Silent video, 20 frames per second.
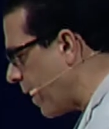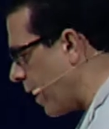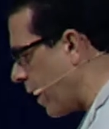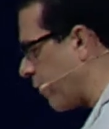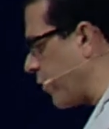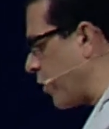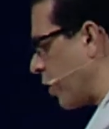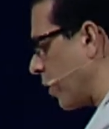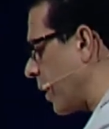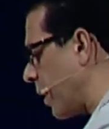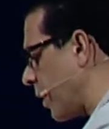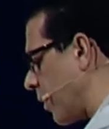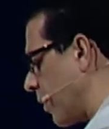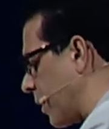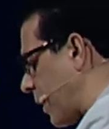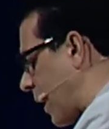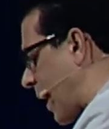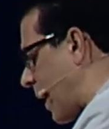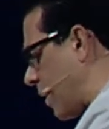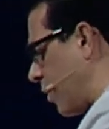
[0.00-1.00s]
If you're here
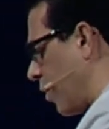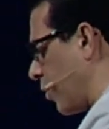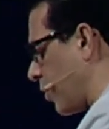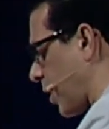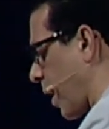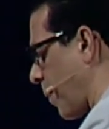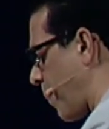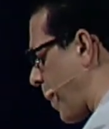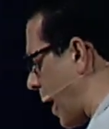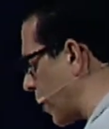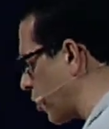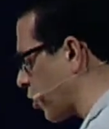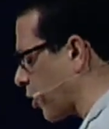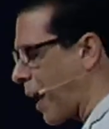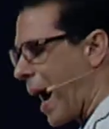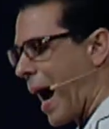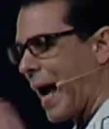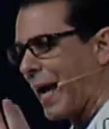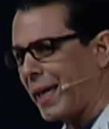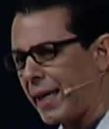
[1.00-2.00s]
today and you say, Pastor,
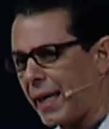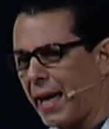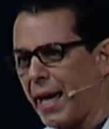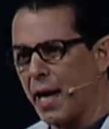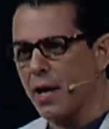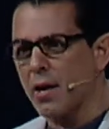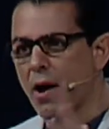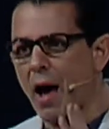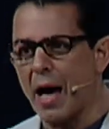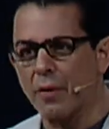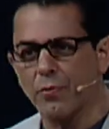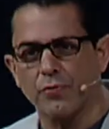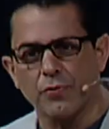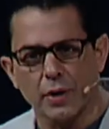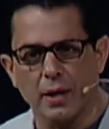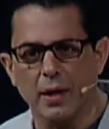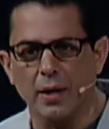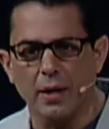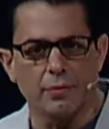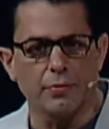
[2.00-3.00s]
I cannot
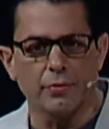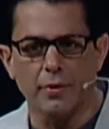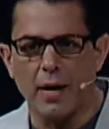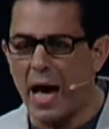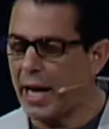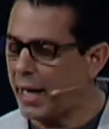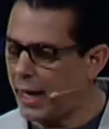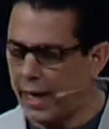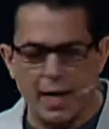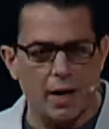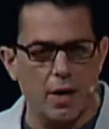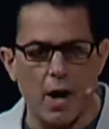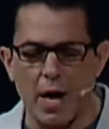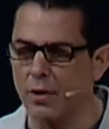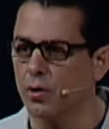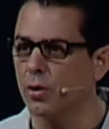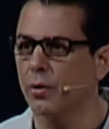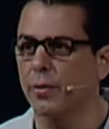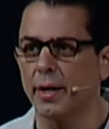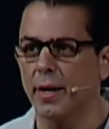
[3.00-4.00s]
forgive, I
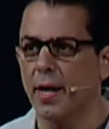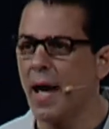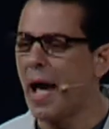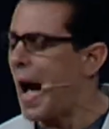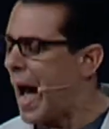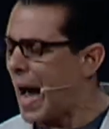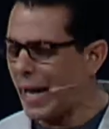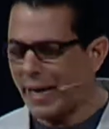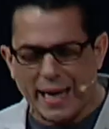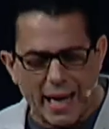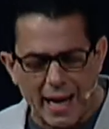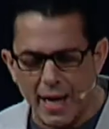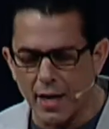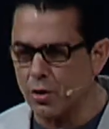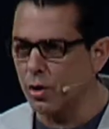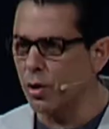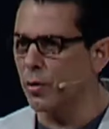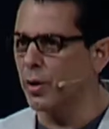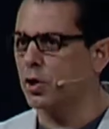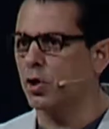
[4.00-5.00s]
cannot do it, I
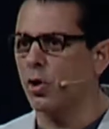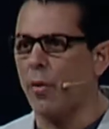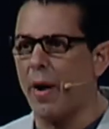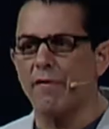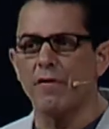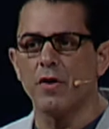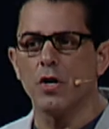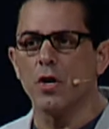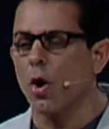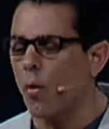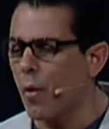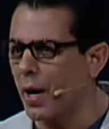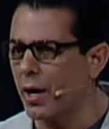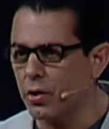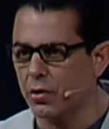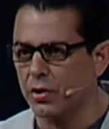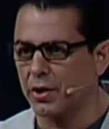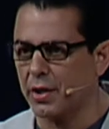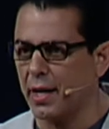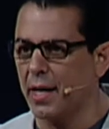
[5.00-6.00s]
can't do it, you have no
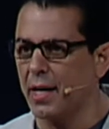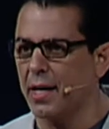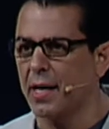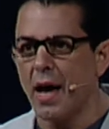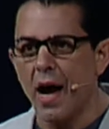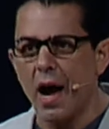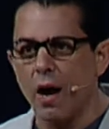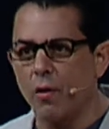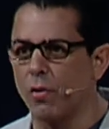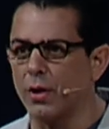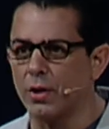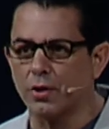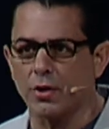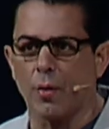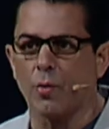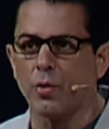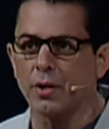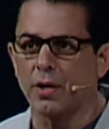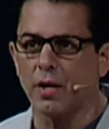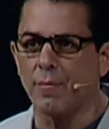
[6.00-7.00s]
understanding of what
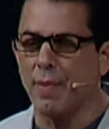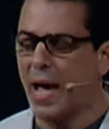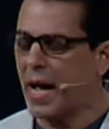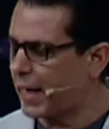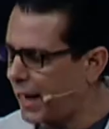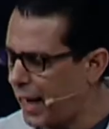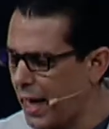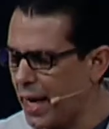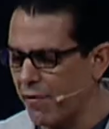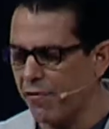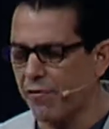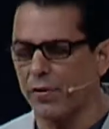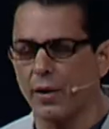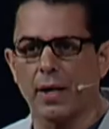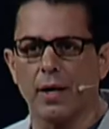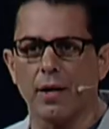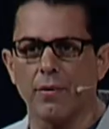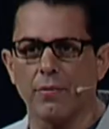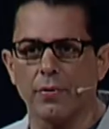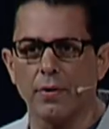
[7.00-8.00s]
someone did to me, I can't
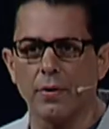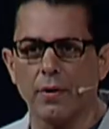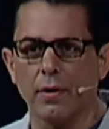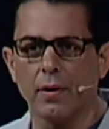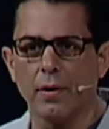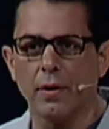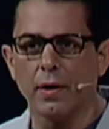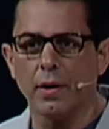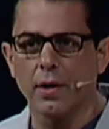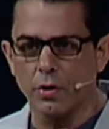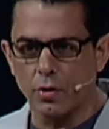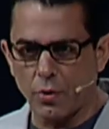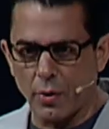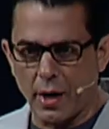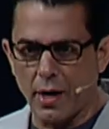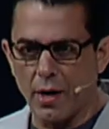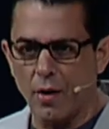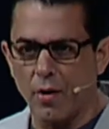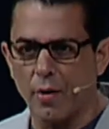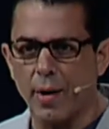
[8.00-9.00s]
forgive. Here's what
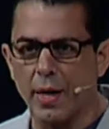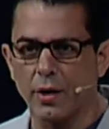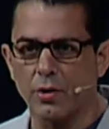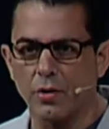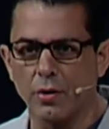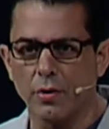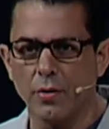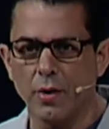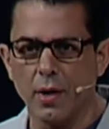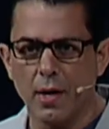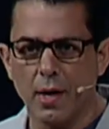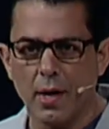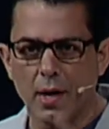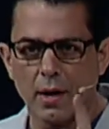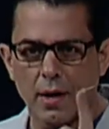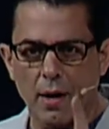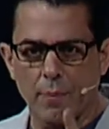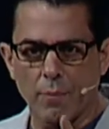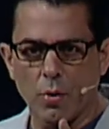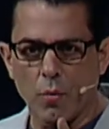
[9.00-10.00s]
I know about you.
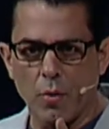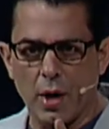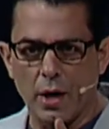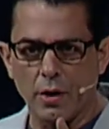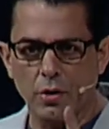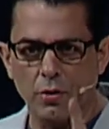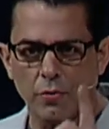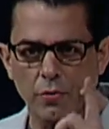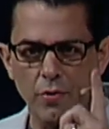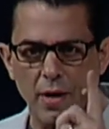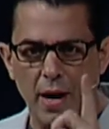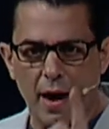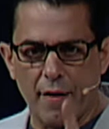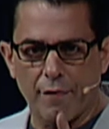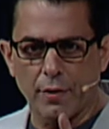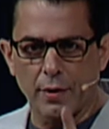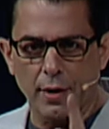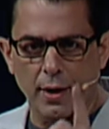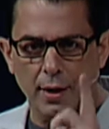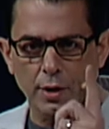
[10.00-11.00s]
Number one, you've
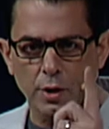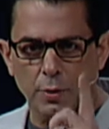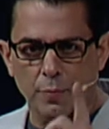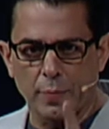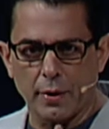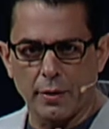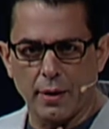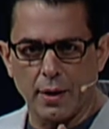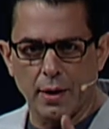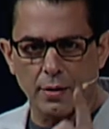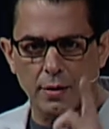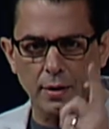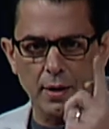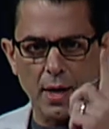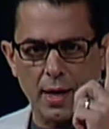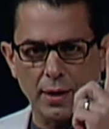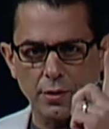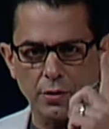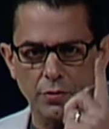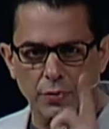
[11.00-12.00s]
never experienced
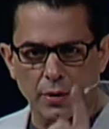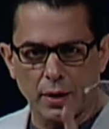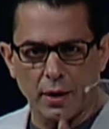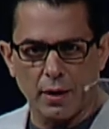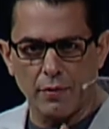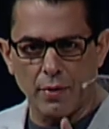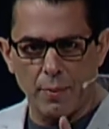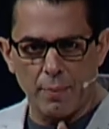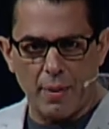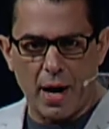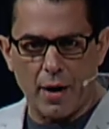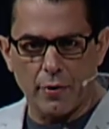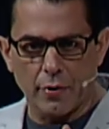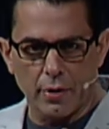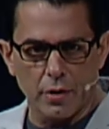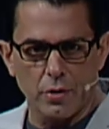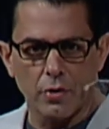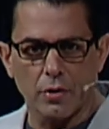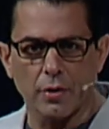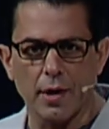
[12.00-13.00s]
God's forgiving
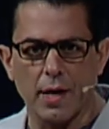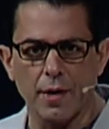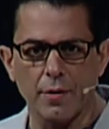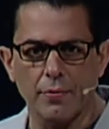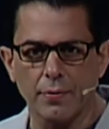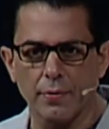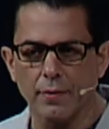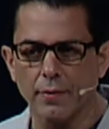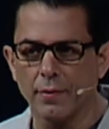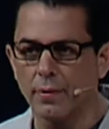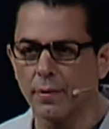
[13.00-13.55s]
power in your life,